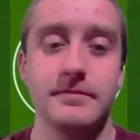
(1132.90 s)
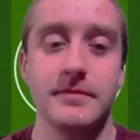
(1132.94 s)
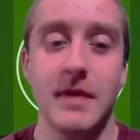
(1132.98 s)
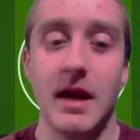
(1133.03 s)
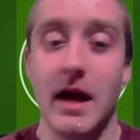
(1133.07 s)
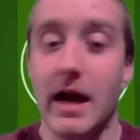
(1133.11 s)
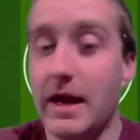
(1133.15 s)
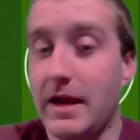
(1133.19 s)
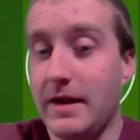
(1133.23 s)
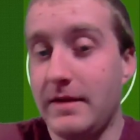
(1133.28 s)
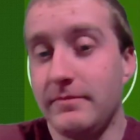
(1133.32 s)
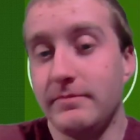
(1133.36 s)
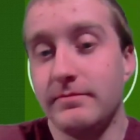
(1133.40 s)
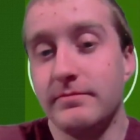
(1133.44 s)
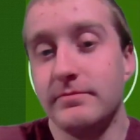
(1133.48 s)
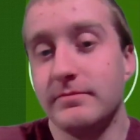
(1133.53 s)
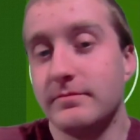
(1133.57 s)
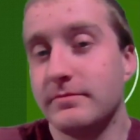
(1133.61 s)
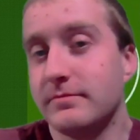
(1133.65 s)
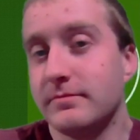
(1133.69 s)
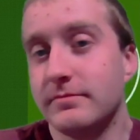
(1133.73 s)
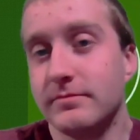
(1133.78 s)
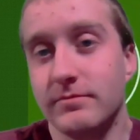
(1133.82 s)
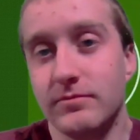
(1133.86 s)
and
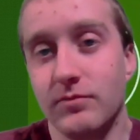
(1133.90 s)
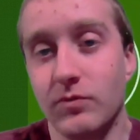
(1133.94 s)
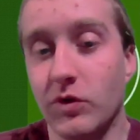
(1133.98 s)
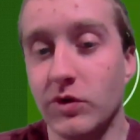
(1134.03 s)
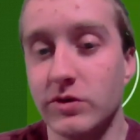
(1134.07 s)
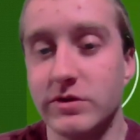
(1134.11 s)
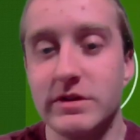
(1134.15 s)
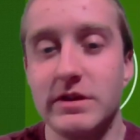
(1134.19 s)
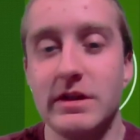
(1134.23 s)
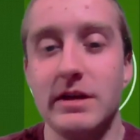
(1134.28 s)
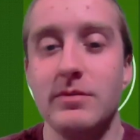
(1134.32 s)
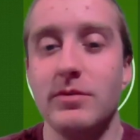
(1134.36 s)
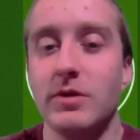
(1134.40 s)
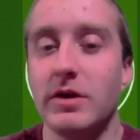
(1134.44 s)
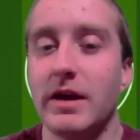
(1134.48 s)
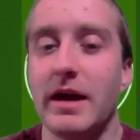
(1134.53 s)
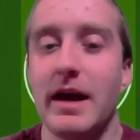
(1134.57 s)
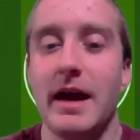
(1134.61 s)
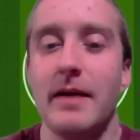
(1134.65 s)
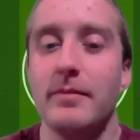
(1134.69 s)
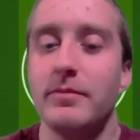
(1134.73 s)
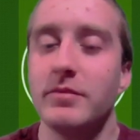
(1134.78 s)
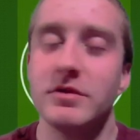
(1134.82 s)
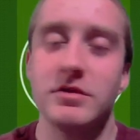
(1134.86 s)
we'll see what
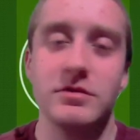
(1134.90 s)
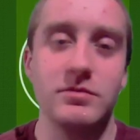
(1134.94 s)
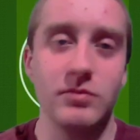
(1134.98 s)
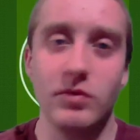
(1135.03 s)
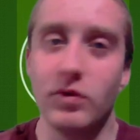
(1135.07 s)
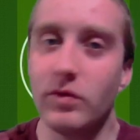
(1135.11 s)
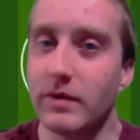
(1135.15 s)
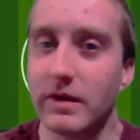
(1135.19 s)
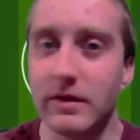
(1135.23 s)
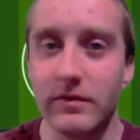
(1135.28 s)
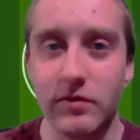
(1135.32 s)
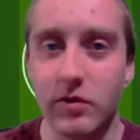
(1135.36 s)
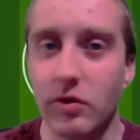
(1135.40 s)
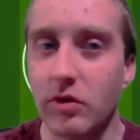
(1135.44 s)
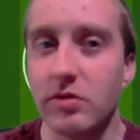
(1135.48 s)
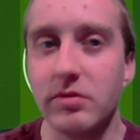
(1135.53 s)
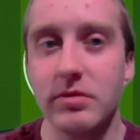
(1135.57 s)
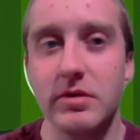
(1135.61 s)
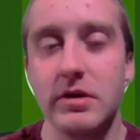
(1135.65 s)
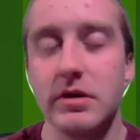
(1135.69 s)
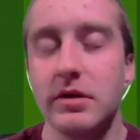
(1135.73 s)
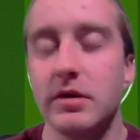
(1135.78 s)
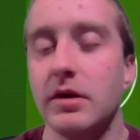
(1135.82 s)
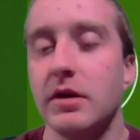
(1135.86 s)
happens moving
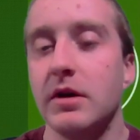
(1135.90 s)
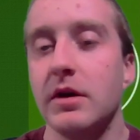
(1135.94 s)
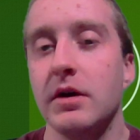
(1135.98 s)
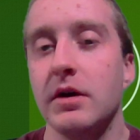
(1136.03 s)
forward.